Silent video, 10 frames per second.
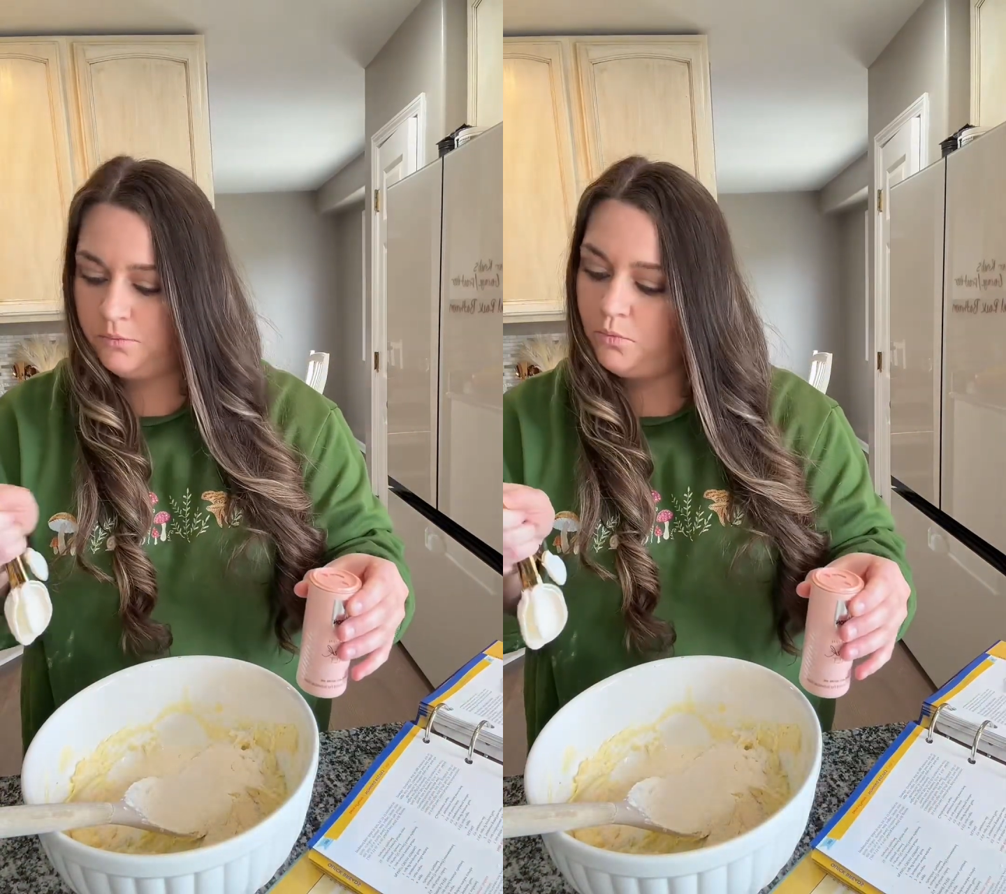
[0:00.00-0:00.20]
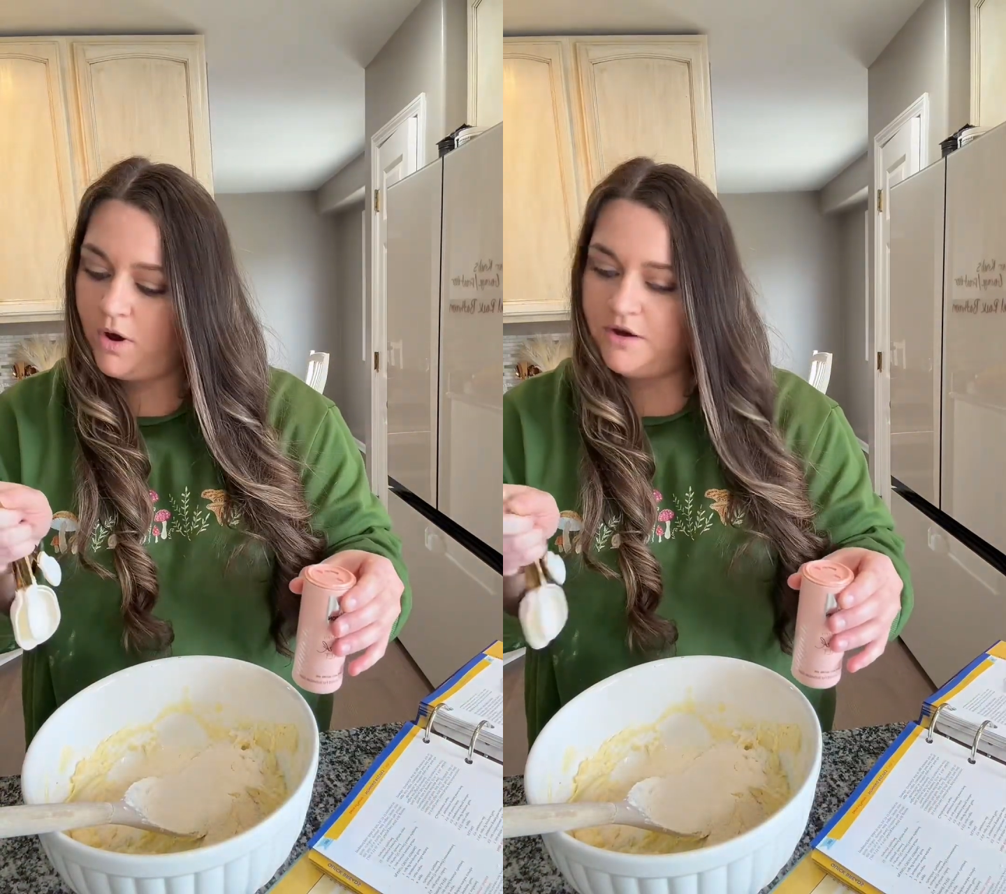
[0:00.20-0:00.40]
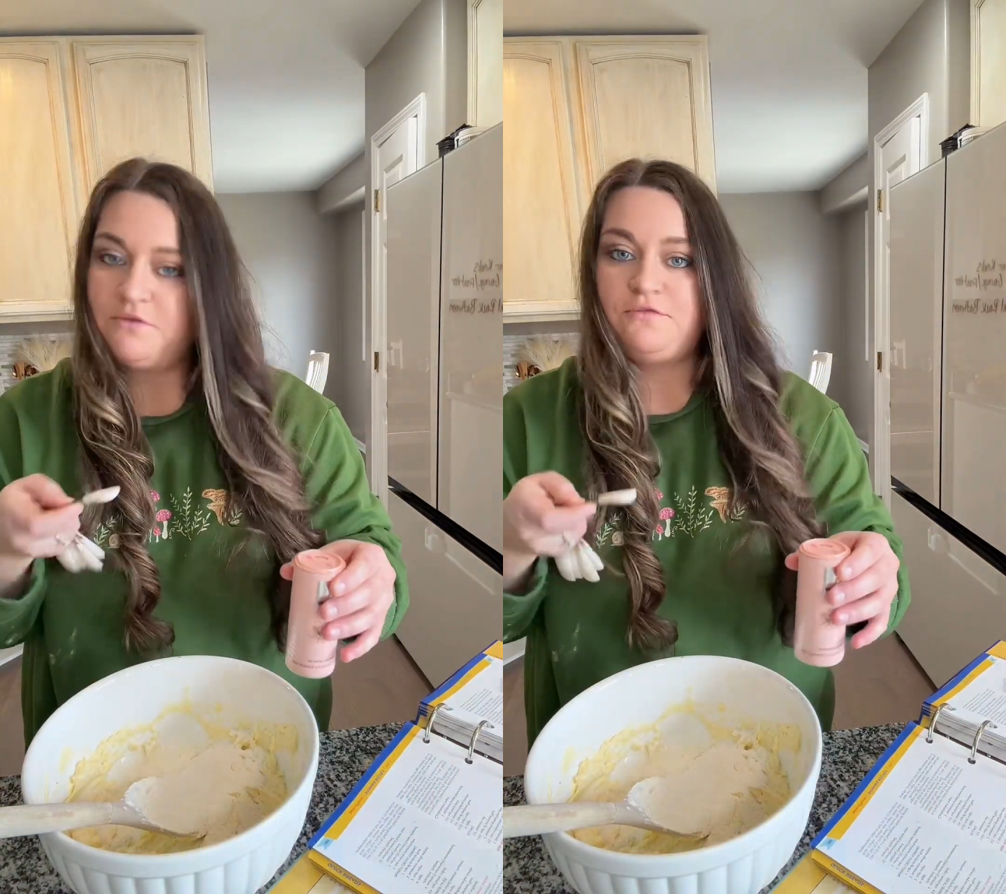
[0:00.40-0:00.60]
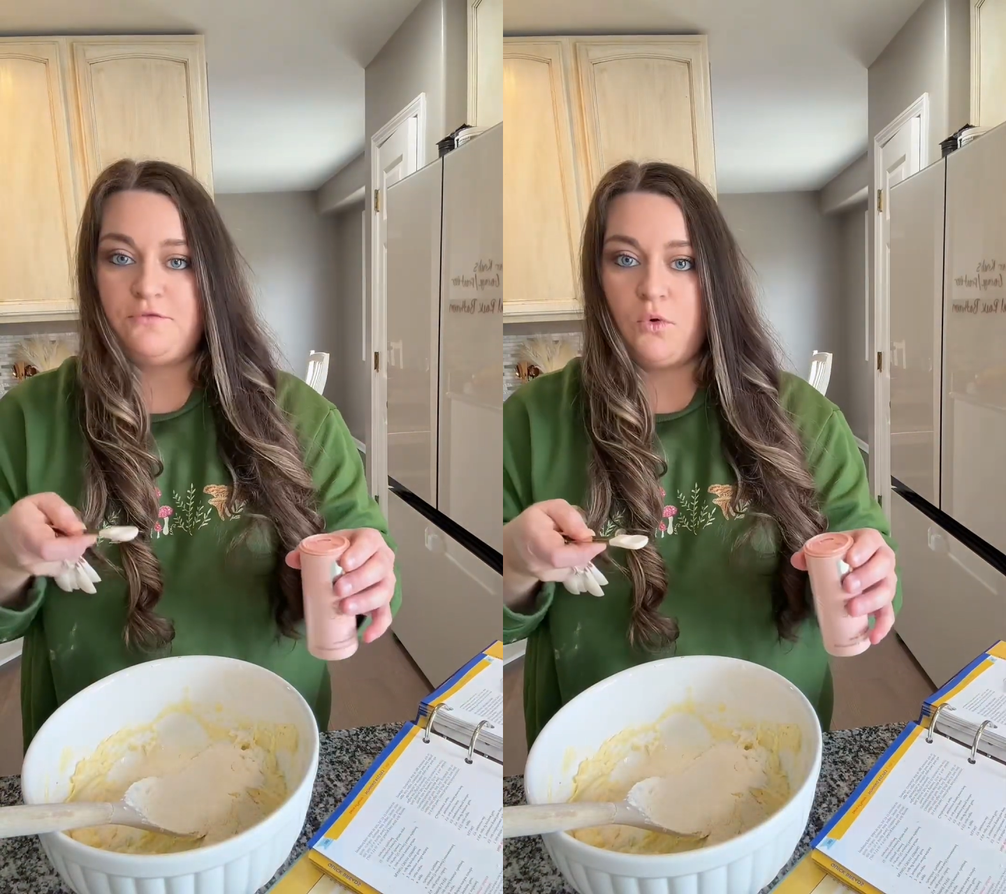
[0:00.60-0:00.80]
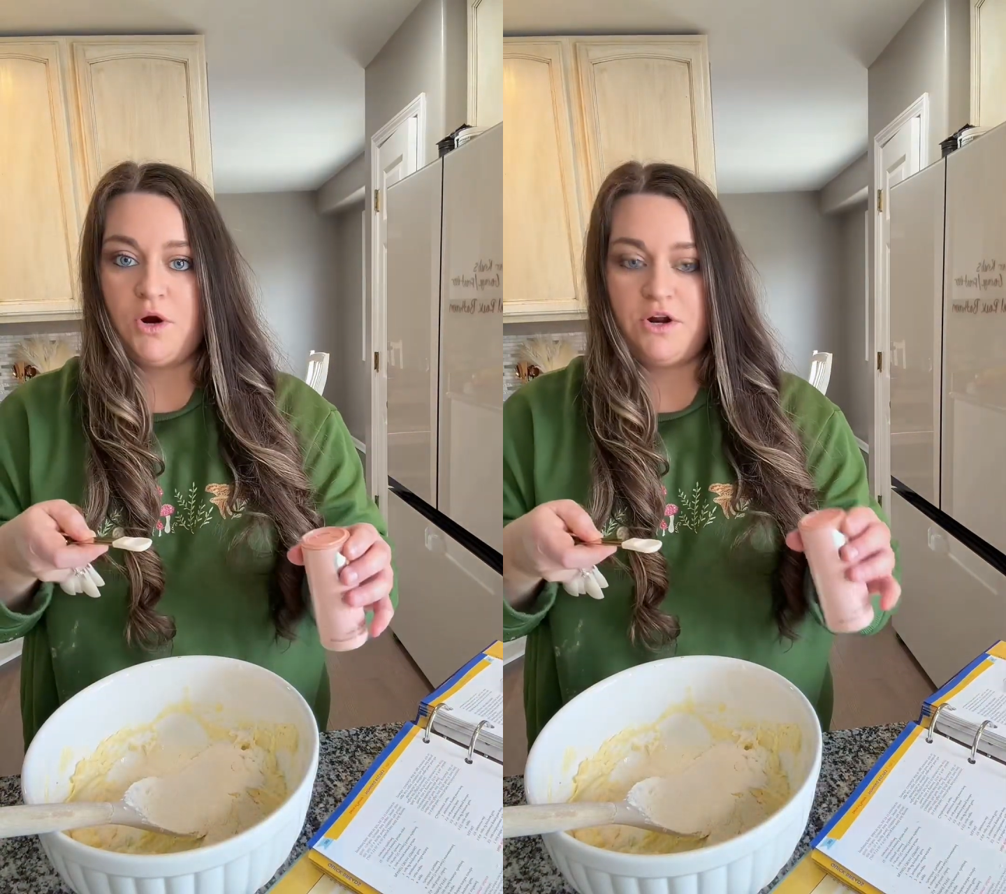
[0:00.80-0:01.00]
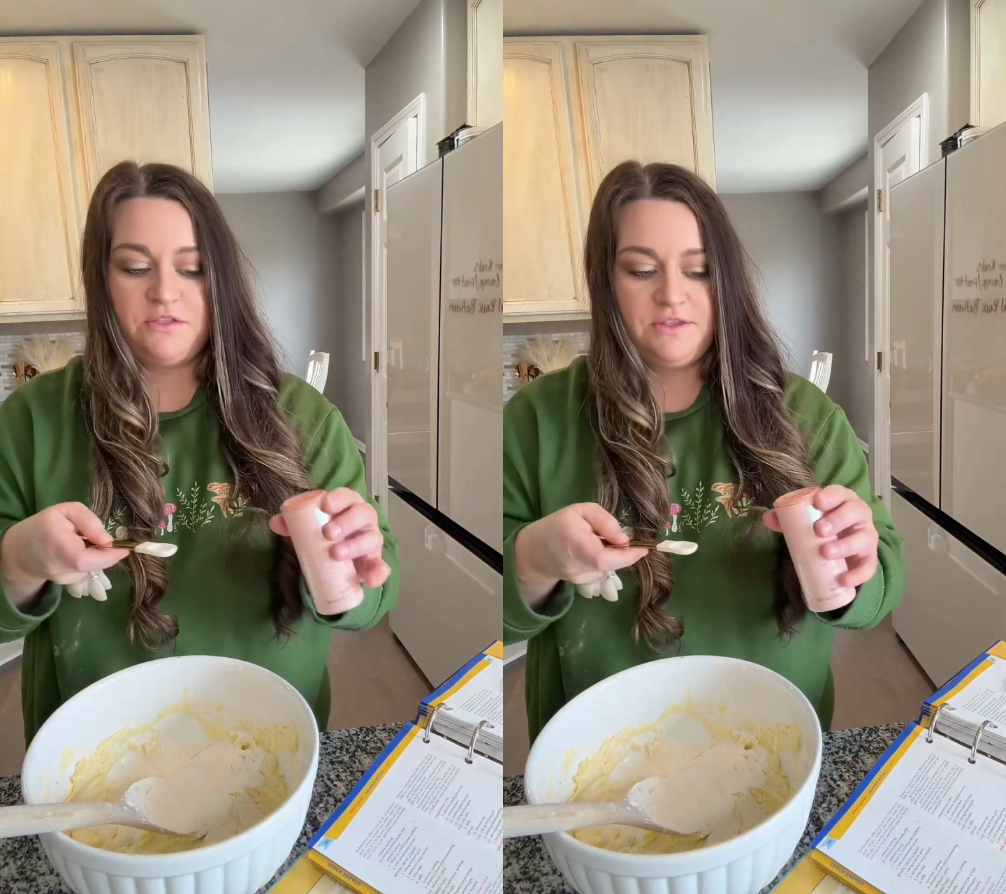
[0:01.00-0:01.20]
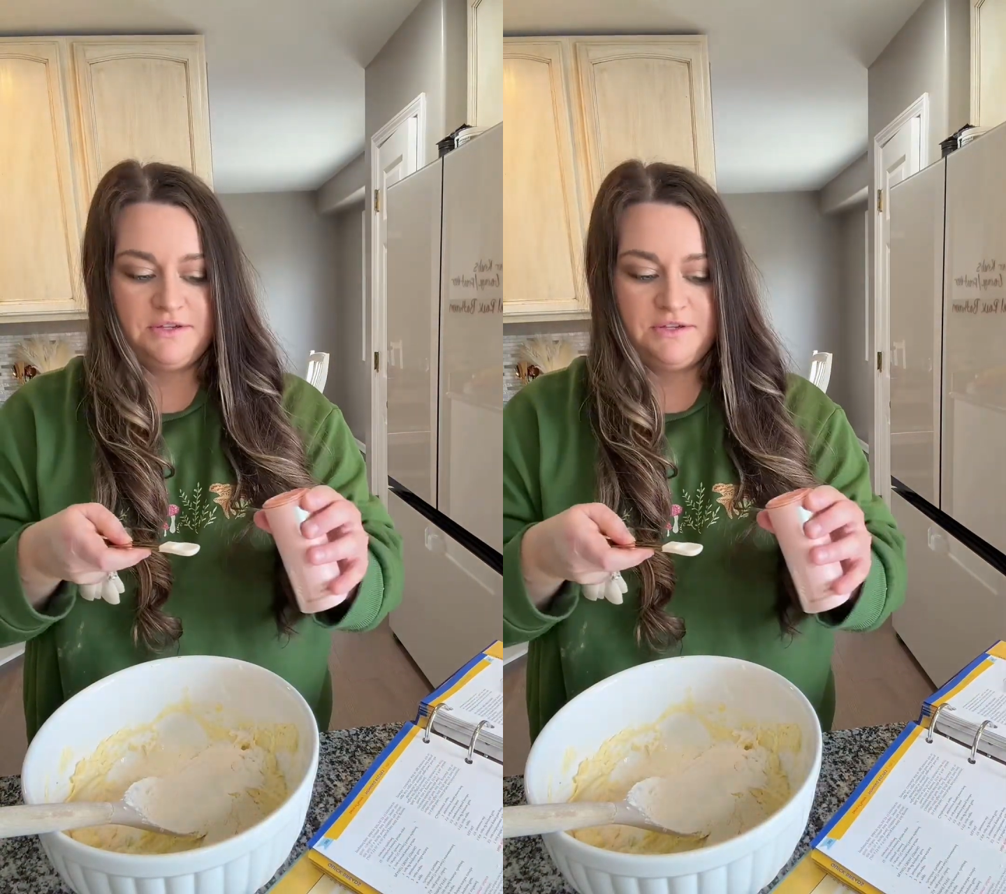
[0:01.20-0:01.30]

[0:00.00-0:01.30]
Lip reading: 1/4